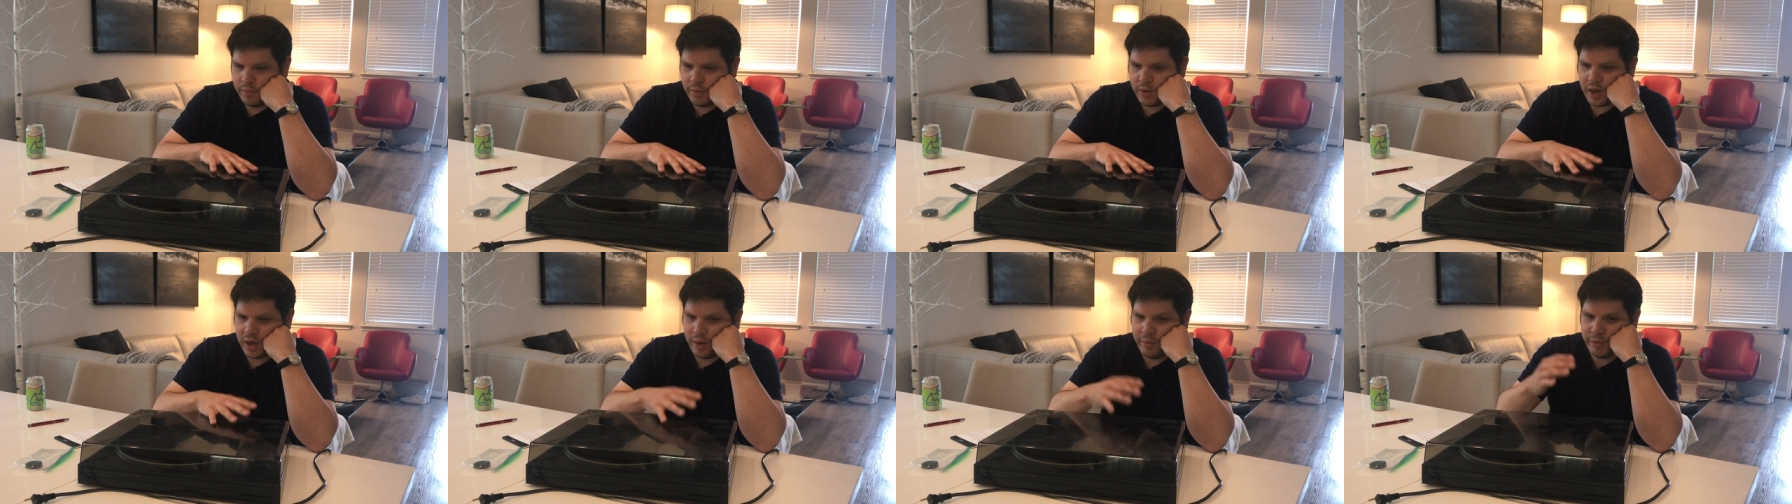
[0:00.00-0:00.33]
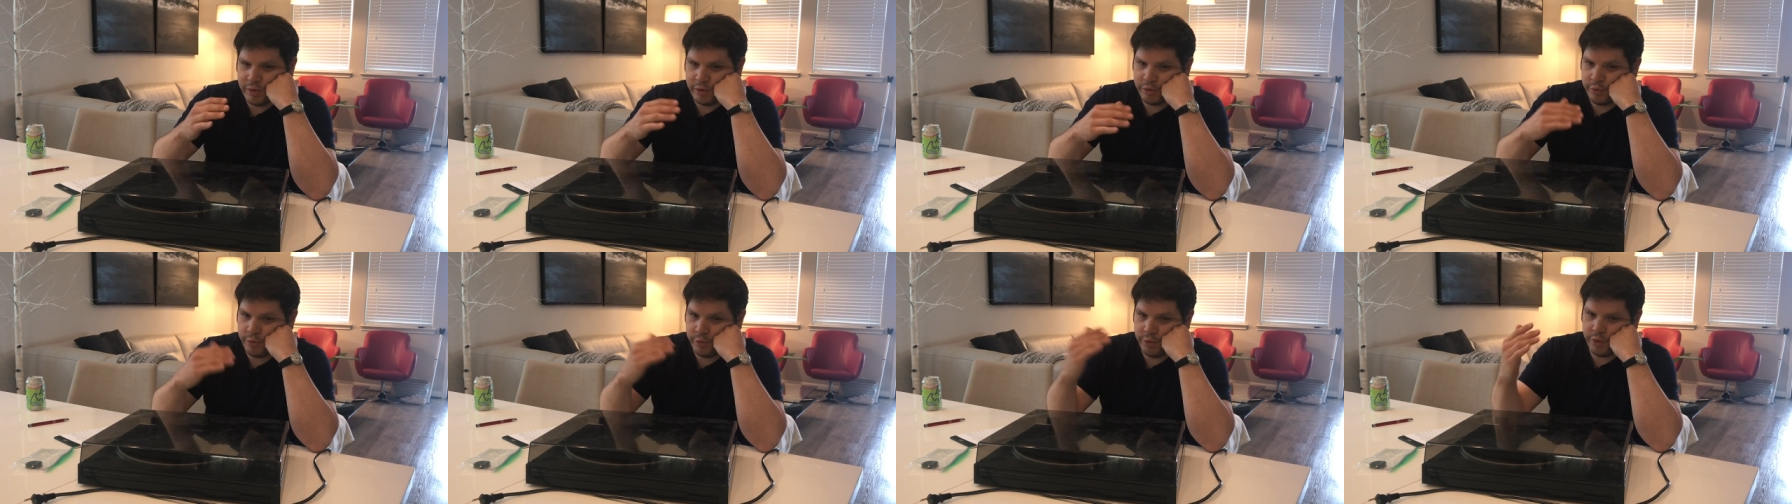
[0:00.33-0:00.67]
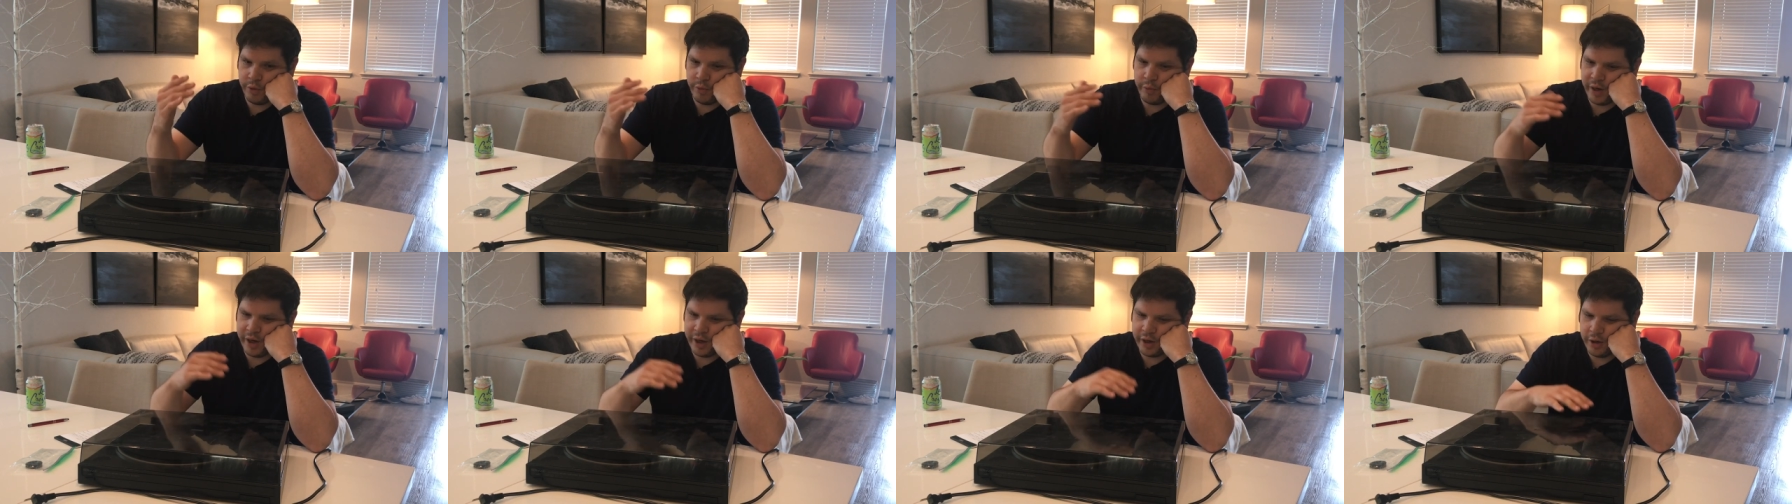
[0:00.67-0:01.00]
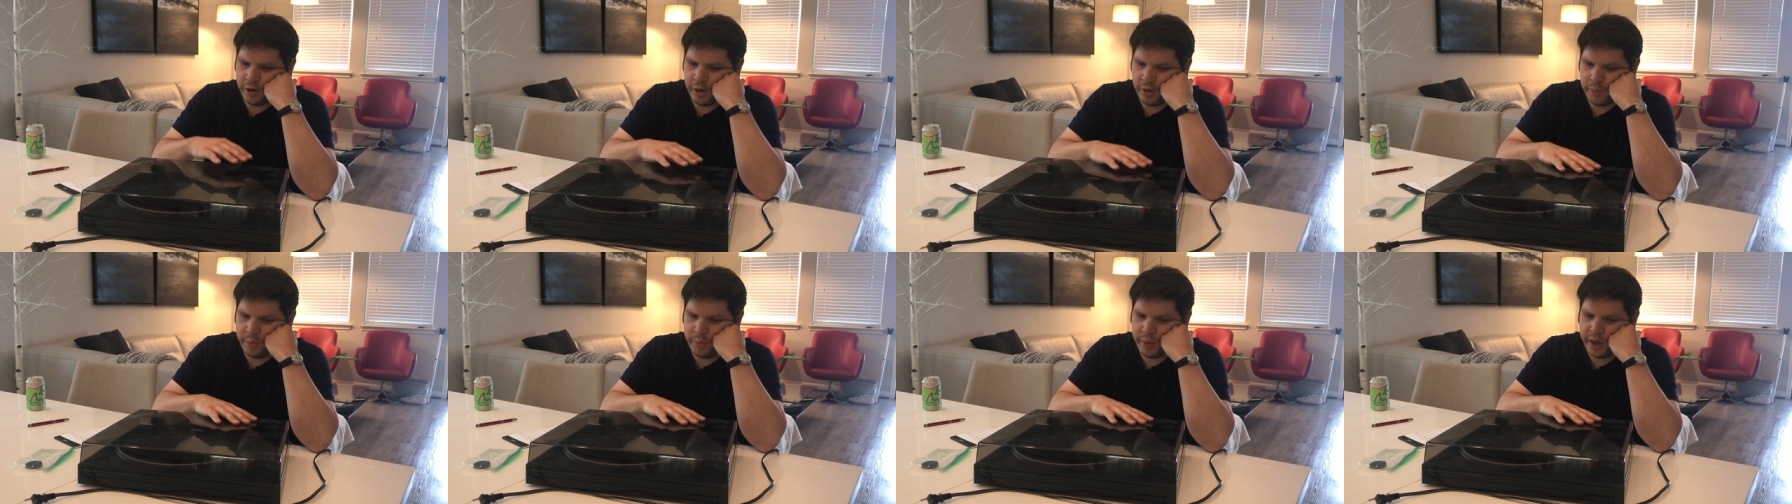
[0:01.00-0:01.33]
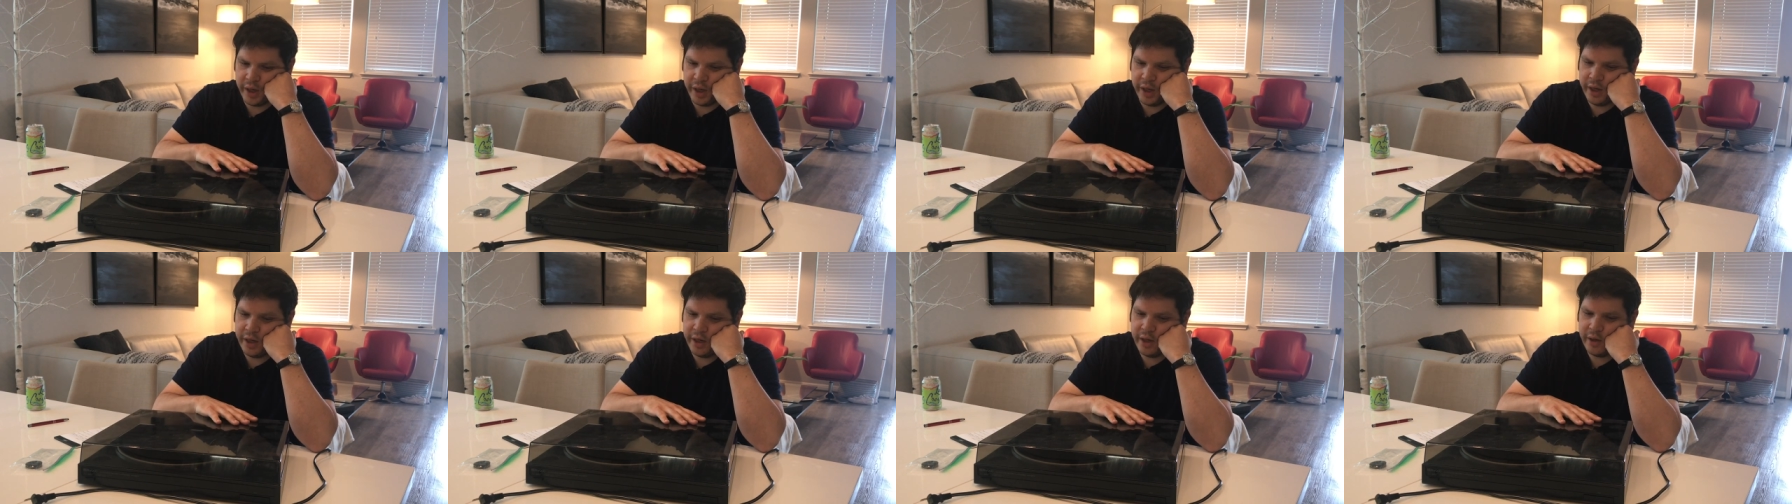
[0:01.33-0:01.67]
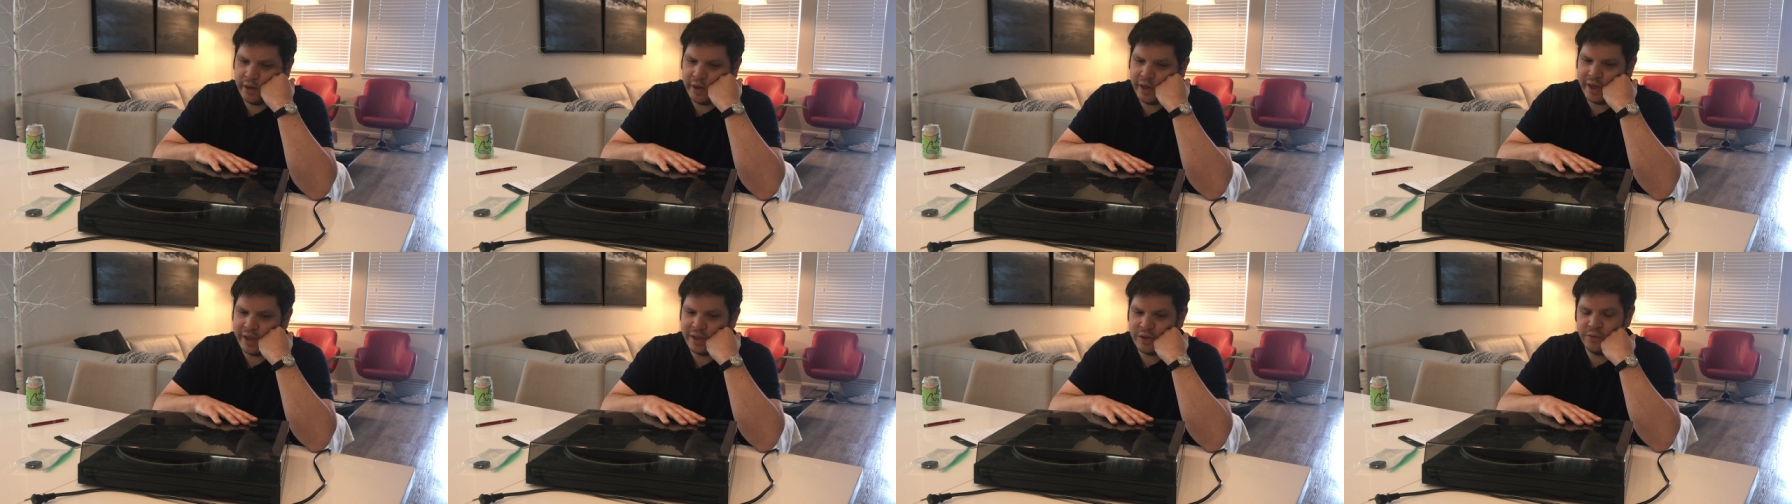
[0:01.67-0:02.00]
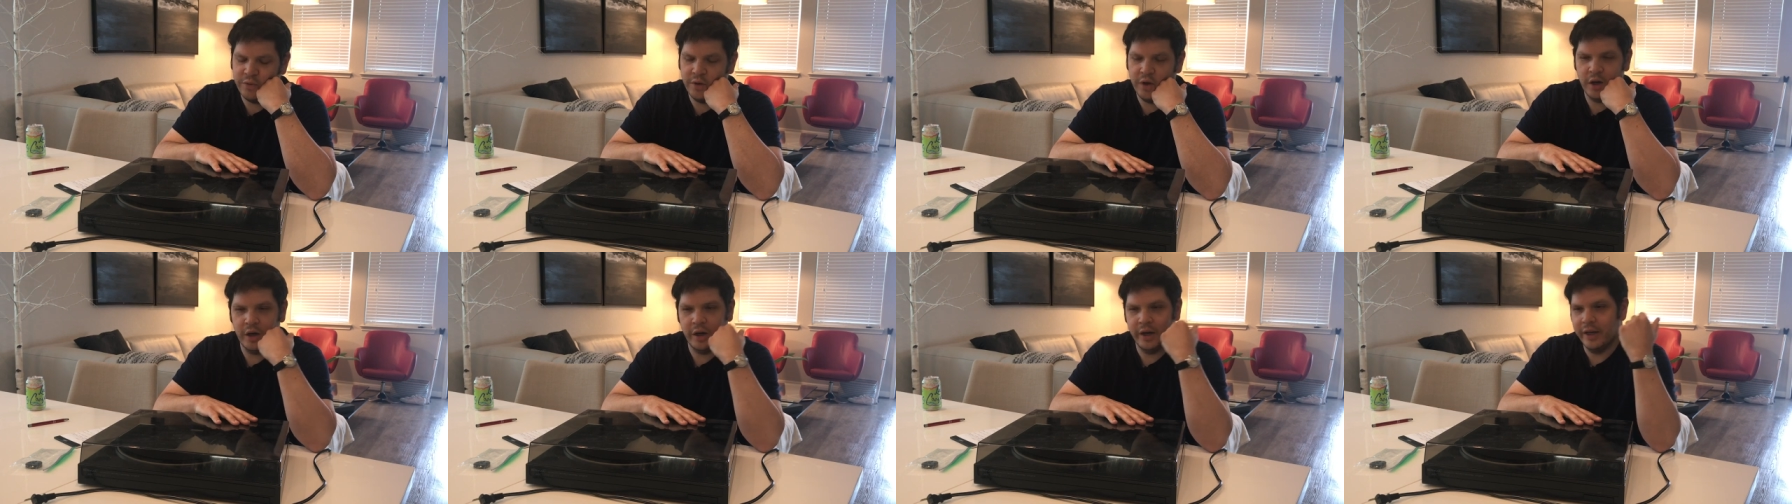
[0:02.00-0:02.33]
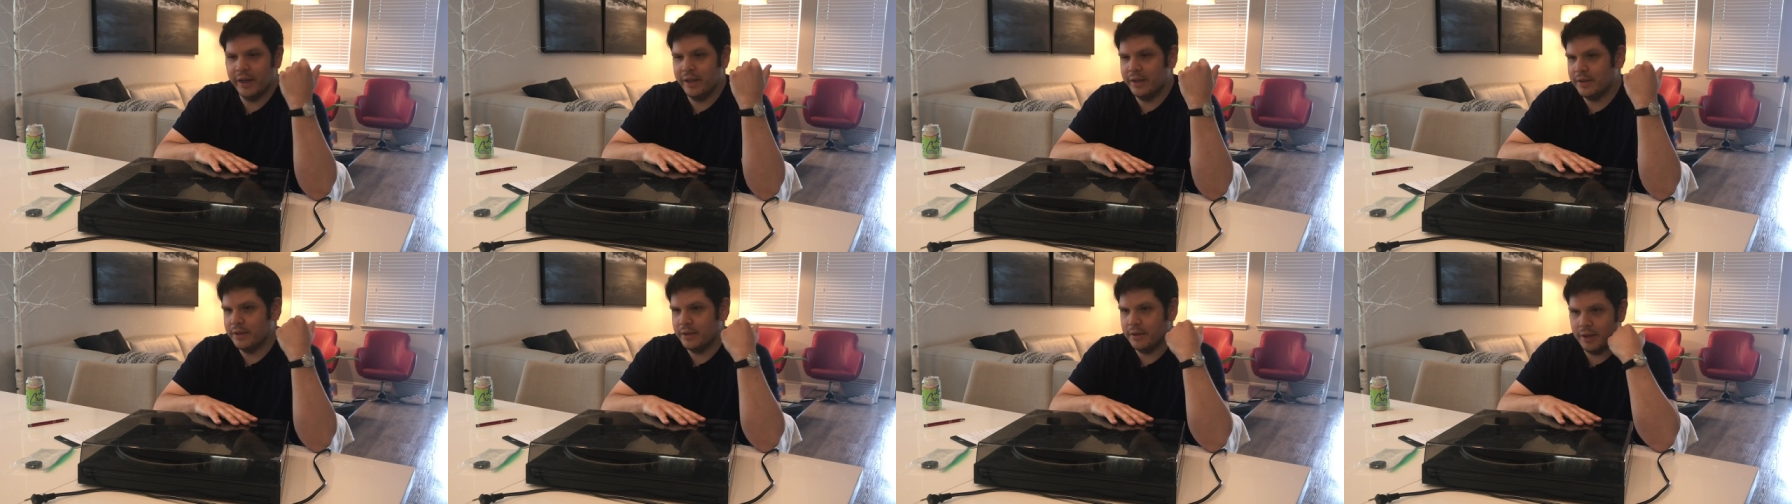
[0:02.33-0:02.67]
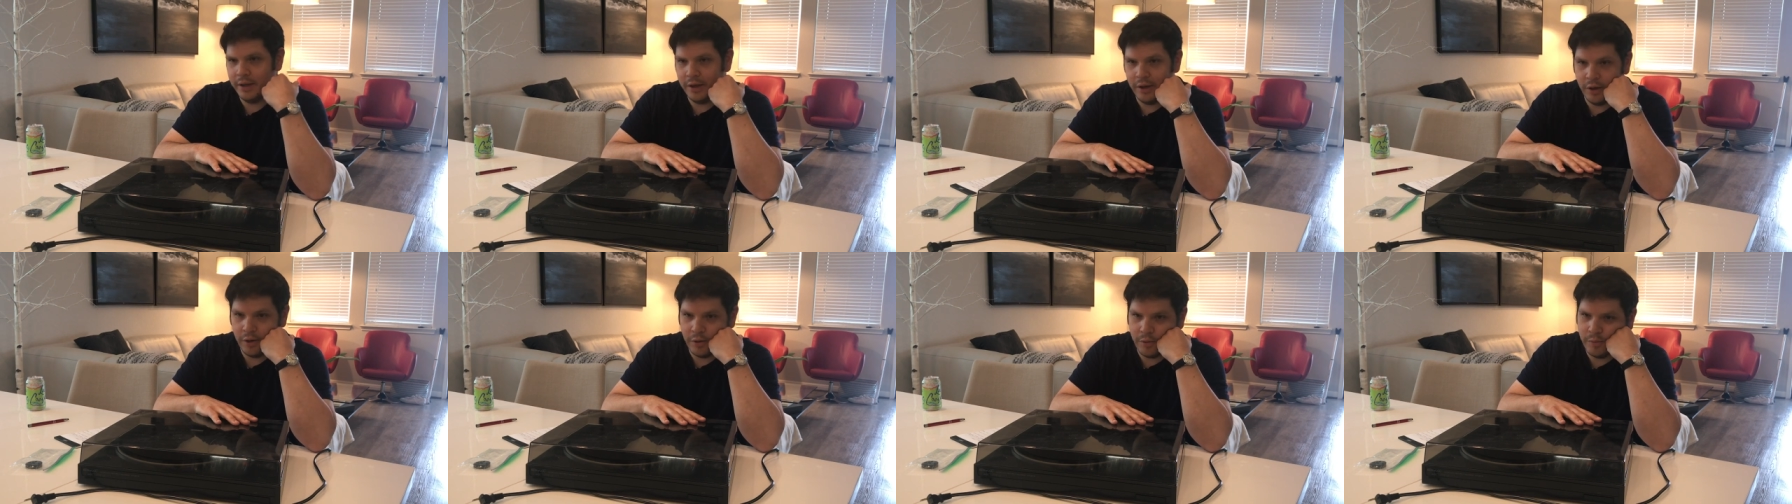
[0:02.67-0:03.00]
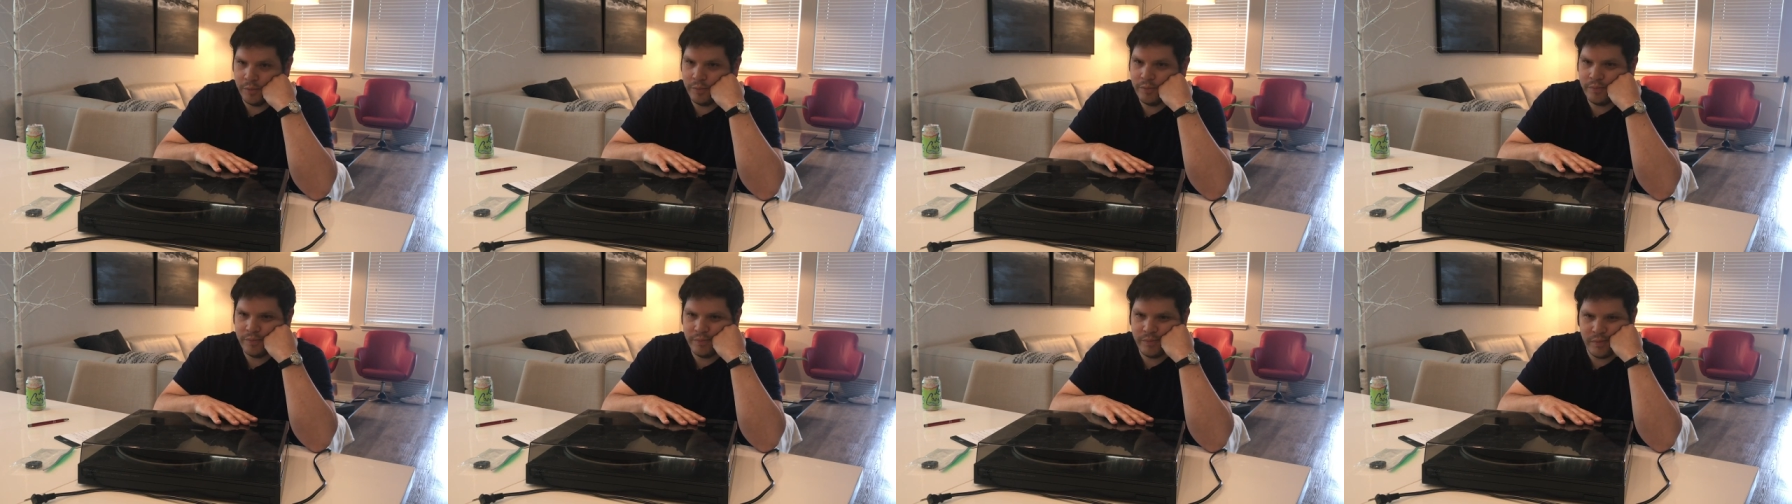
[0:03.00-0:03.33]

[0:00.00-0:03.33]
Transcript: come through the record, but as far as, you know,